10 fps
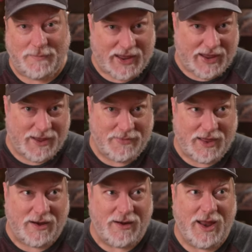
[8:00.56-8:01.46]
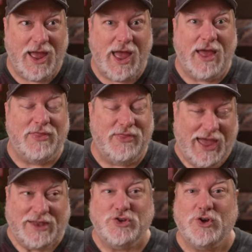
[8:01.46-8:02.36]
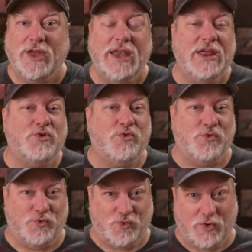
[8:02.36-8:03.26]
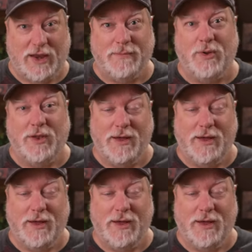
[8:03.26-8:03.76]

Bayhem there, that took an incredible